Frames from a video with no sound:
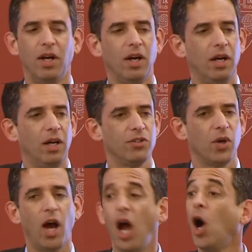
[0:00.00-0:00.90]
uh,
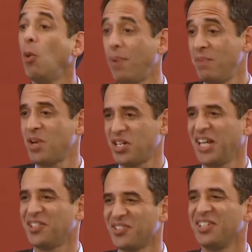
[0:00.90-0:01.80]
so I, I, hope I'm not
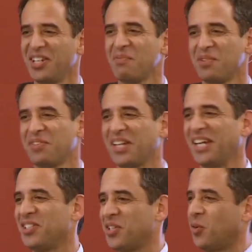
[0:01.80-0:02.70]
against
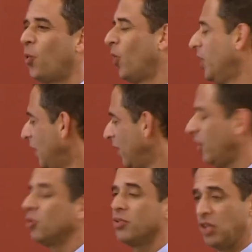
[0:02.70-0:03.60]
indemnification or
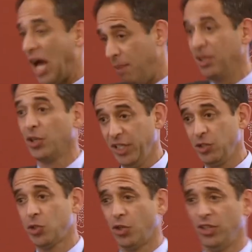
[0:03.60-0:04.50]
you know, liability
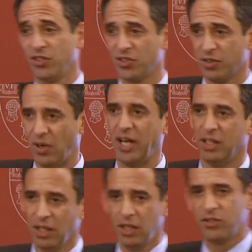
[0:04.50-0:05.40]
insurance, right?